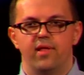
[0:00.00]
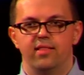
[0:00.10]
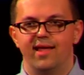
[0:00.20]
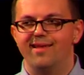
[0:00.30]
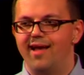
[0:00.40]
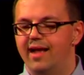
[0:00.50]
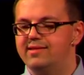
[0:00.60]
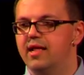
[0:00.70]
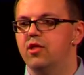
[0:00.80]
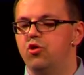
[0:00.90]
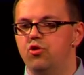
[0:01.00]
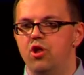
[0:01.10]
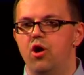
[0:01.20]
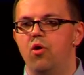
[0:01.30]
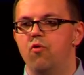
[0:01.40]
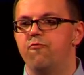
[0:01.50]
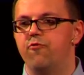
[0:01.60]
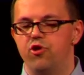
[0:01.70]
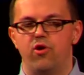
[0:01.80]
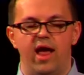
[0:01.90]
Let God tell you no
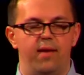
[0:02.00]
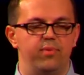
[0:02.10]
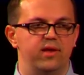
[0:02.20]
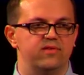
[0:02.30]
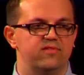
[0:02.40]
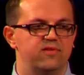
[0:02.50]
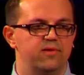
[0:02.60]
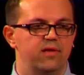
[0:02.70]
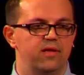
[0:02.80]
for your happiness.